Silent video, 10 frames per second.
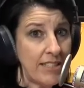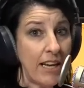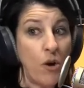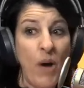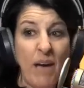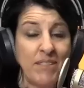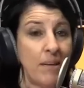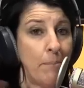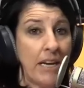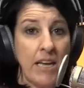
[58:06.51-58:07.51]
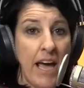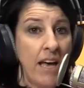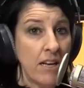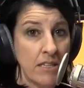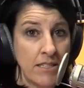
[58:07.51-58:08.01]
Then go have somebody
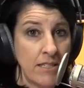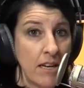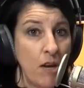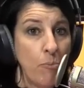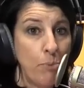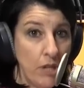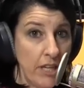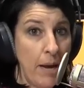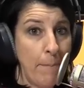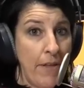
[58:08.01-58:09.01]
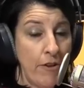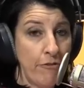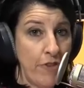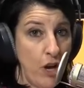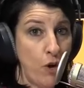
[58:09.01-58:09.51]
else pull it up on their
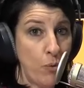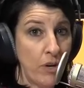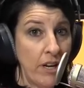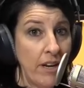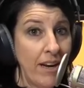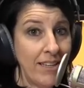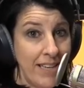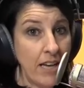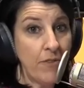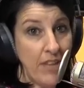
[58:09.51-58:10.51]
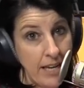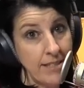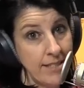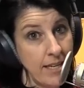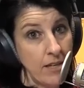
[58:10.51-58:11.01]
phone and tell you if they can
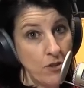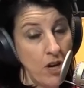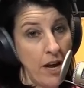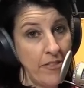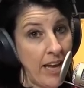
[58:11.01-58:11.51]
see it or not.